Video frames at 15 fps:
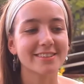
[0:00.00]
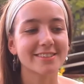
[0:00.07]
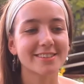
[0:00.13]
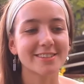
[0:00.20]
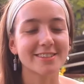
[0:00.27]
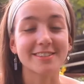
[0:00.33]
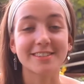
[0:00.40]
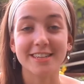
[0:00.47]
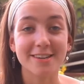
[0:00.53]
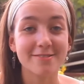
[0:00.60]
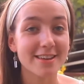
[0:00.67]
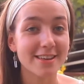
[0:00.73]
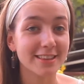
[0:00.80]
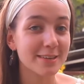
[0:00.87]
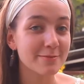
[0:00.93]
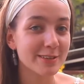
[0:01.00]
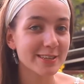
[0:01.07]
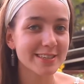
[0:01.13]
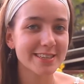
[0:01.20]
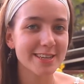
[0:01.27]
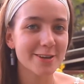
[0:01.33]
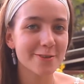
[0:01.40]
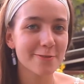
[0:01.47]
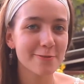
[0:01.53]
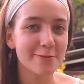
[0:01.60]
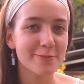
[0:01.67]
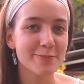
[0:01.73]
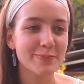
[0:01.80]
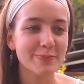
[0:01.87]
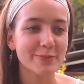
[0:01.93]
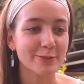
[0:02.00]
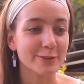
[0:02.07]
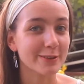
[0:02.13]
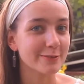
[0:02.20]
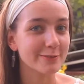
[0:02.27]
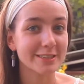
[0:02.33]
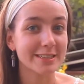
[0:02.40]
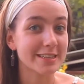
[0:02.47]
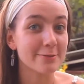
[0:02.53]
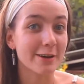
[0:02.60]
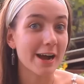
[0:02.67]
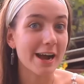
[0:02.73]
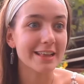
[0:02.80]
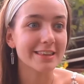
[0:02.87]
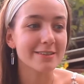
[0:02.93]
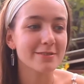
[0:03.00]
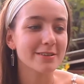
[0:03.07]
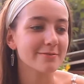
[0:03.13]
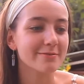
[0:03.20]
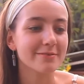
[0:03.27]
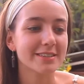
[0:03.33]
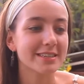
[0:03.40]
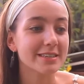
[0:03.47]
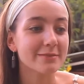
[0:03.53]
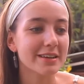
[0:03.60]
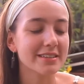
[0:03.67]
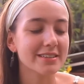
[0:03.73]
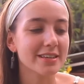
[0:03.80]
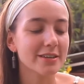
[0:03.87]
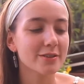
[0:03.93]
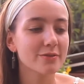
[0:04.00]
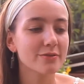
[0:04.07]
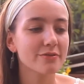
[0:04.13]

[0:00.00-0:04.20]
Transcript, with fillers: To see where you limit yourself, well, see where I limited myself,